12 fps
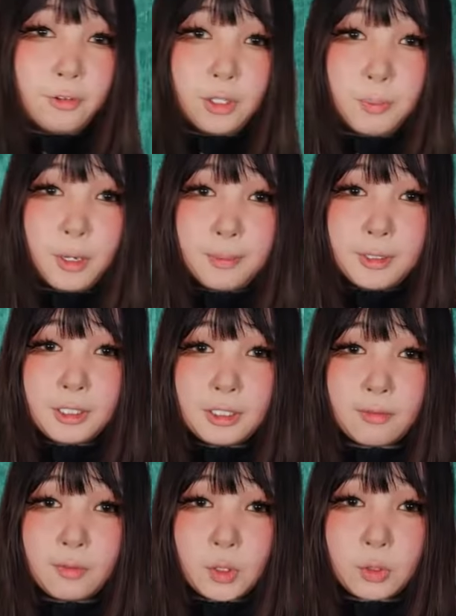For the
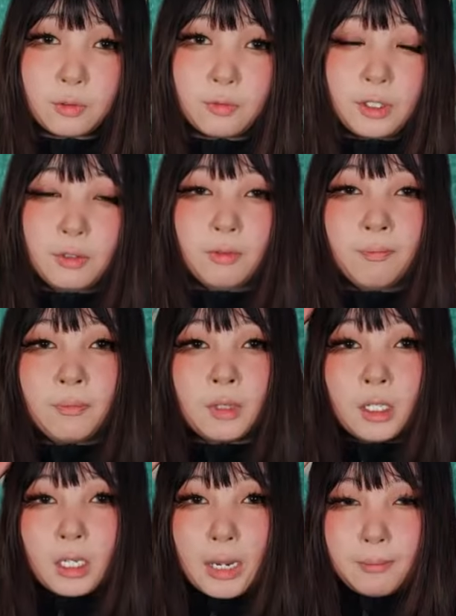purposes of this review,
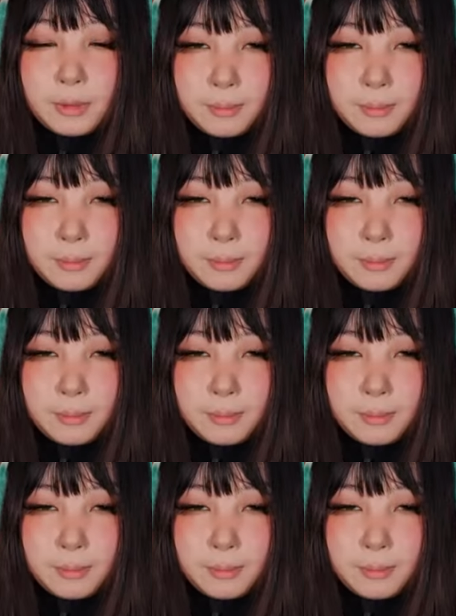I'm going